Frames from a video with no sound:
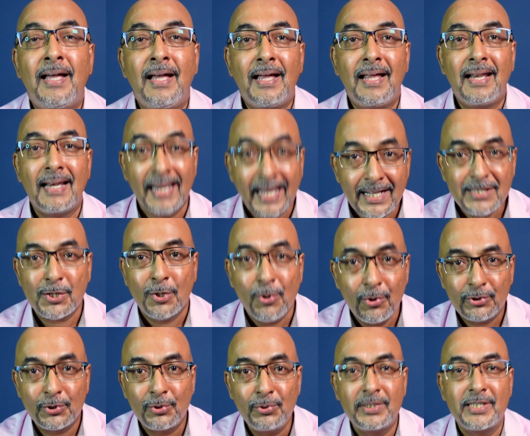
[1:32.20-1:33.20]
Let's go
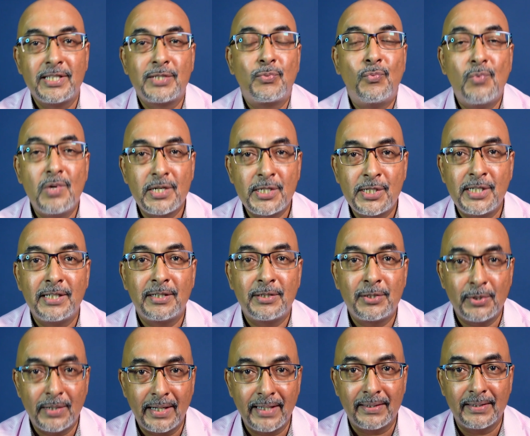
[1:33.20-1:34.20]
through this worksheet
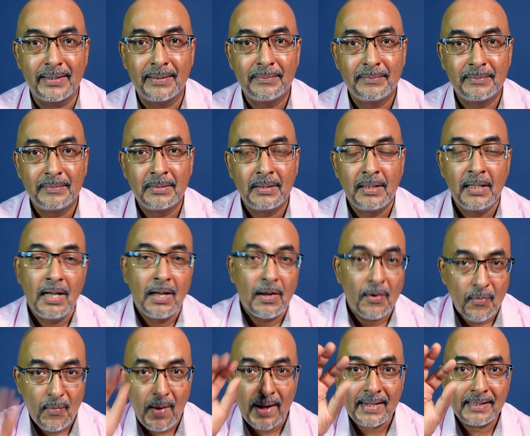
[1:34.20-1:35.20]
together.
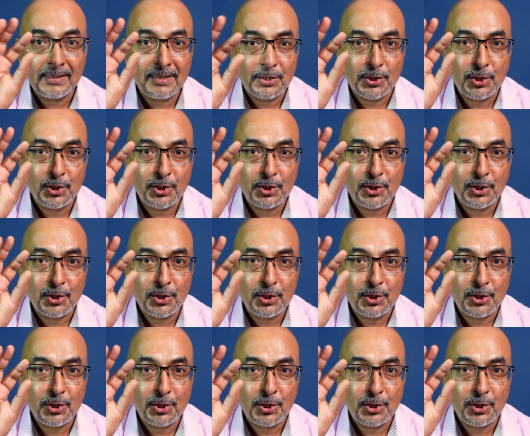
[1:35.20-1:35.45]
Right at the